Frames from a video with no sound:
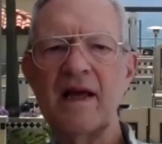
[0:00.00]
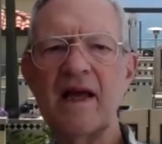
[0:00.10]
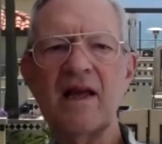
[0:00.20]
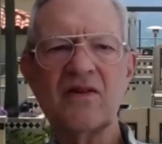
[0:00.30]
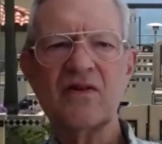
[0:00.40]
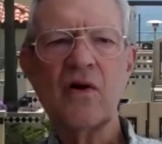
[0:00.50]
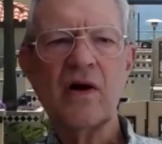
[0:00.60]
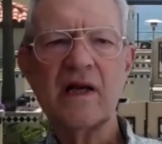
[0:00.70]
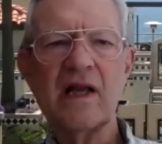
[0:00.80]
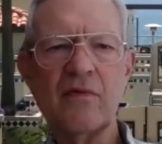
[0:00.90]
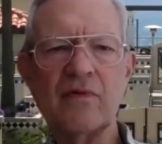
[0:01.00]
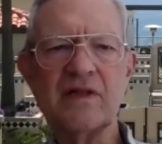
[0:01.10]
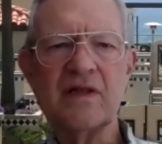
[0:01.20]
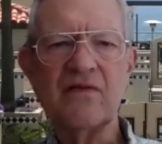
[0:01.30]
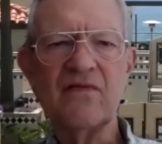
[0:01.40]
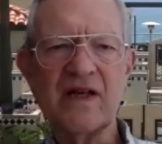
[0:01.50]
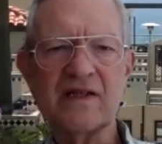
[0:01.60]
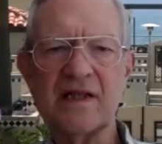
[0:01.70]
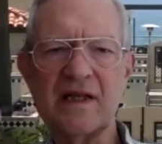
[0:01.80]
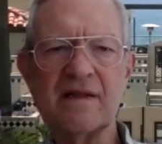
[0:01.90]
He thought he was
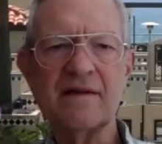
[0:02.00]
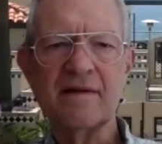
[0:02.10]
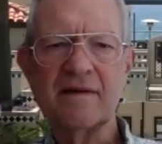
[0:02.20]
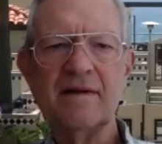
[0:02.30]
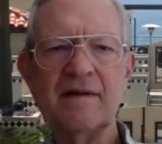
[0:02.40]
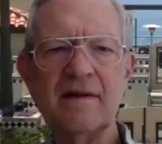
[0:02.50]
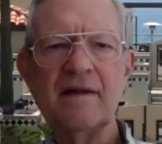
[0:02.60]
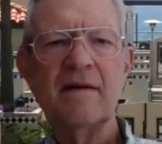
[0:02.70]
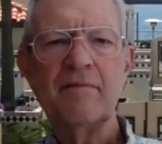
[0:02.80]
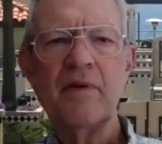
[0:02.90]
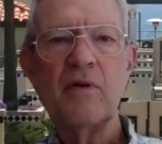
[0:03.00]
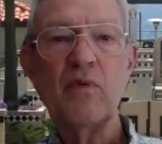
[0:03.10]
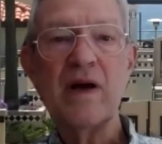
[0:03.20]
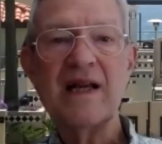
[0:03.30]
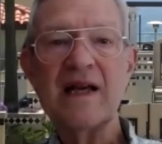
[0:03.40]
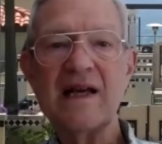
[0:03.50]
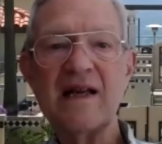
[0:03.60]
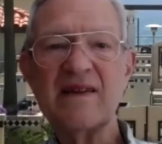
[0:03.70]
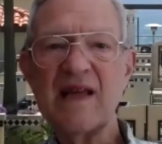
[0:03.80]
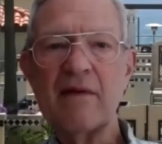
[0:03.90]
investing, but when he
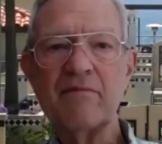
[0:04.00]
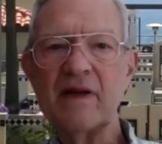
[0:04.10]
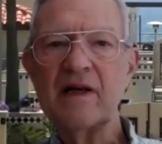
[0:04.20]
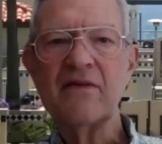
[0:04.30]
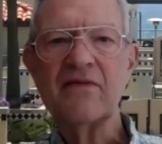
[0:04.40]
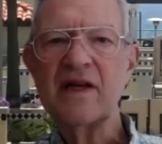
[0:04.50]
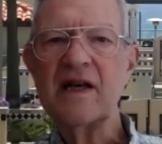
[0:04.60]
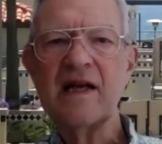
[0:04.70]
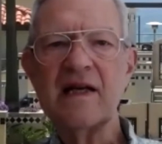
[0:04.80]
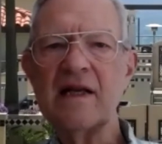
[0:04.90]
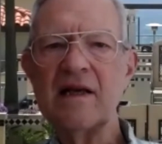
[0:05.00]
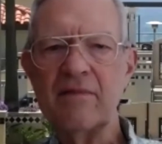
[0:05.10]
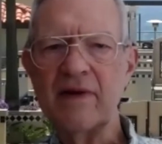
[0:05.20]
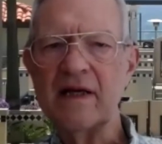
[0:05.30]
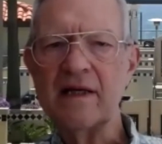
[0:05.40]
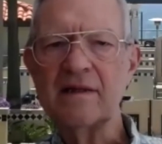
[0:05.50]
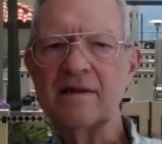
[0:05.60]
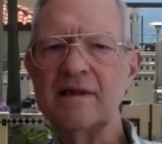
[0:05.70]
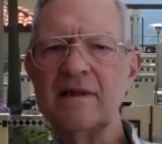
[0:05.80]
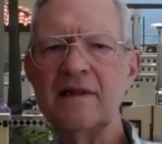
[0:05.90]
got that middle of the night email,
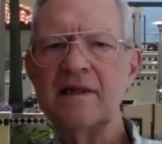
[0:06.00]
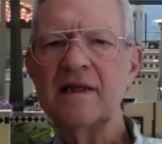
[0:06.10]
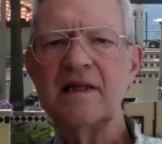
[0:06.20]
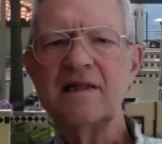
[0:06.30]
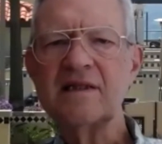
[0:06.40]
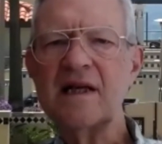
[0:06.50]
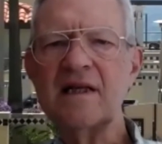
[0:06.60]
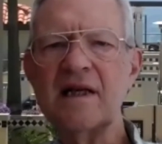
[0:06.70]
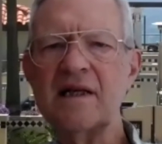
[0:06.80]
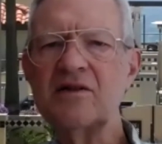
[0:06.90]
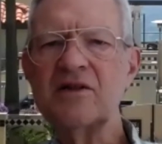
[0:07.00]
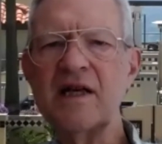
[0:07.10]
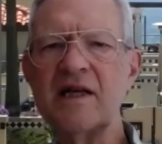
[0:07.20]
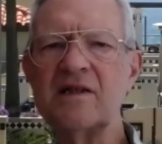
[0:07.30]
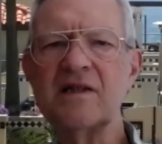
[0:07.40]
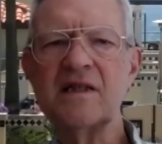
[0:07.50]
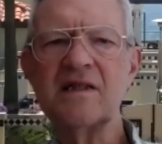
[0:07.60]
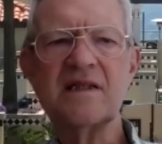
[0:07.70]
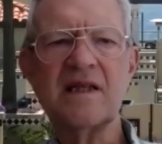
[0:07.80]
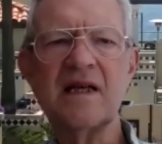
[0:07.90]
he suddenly changed
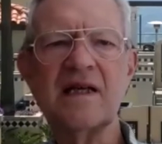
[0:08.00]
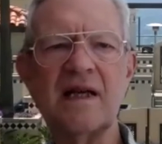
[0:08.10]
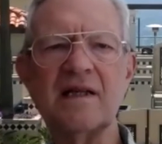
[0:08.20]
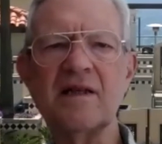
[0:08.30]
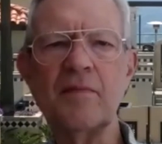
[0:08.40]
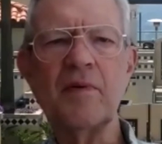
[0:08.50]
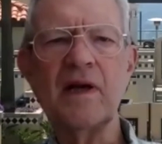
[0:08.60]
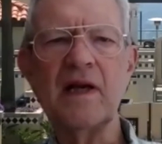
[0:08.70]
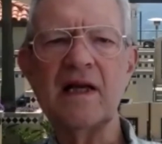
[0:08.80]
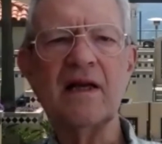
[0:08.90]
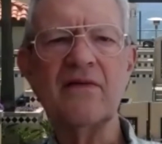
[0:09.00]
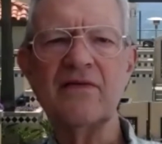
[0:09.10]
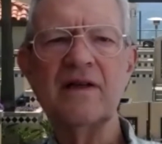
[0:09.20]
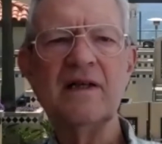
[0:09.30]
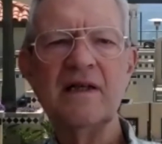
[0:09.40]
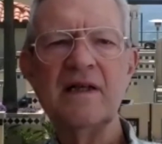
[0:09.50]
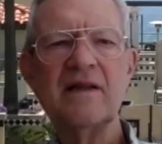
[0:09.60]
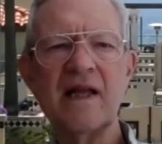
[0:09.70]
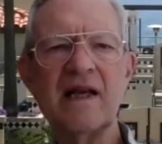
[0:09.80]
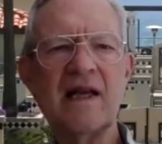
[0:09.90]
his thinking to believe
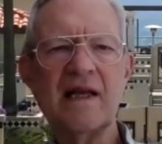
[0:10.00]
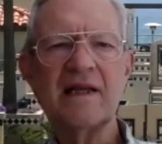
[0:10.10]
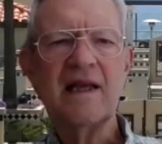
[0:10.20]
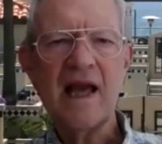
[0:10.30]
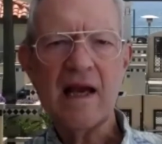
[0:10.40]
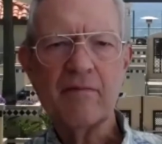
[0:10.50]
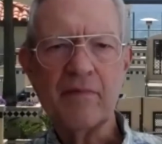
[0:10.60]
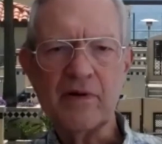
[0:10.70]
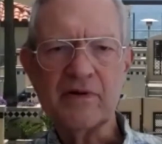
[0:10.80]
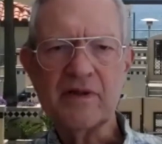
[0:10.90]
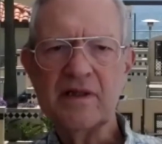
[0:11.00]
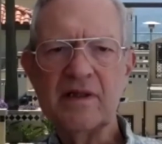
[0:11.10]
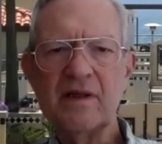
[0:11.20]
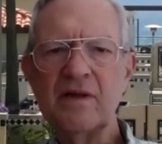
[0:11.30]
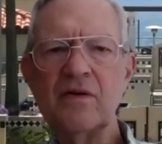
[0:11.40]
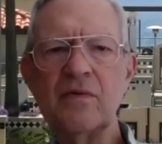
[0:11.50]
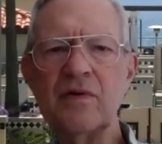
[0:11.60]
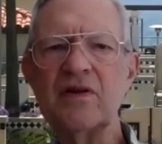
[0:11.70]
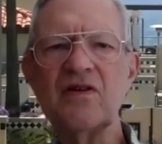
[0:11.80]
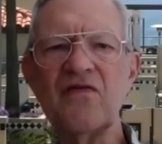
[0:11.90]
that he had gambled
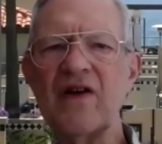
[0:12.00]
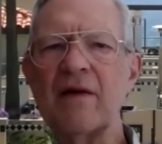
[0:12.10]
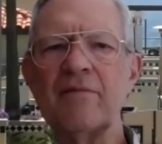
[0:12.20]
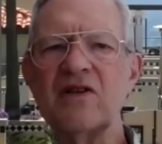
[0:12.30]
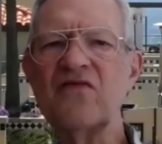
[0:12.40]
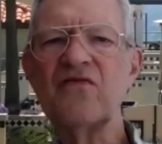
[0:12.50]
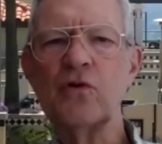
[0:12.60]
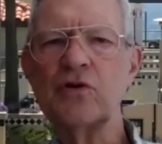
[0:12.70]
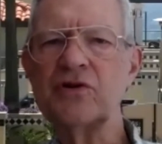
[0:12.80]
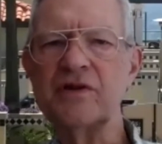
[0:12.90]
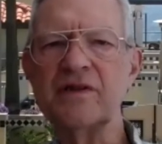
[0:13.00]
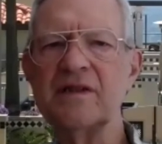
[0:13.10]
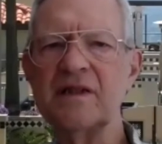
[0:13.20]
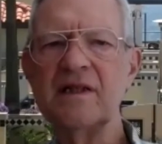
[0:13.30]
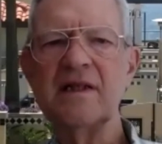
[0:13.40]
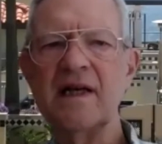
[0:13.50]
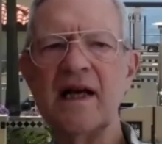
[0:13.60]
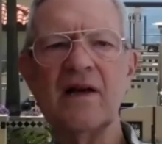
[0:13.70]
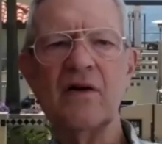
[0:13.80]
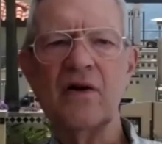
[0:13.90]
with his family's fortunes
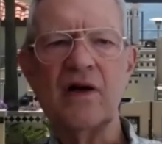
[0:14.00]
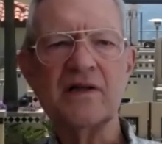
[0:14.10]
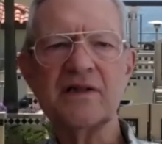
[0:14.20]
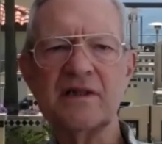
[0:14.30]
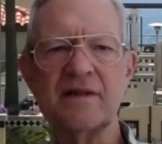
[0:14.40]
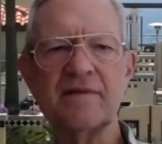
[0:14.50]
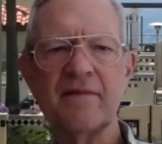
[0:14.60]
and lost.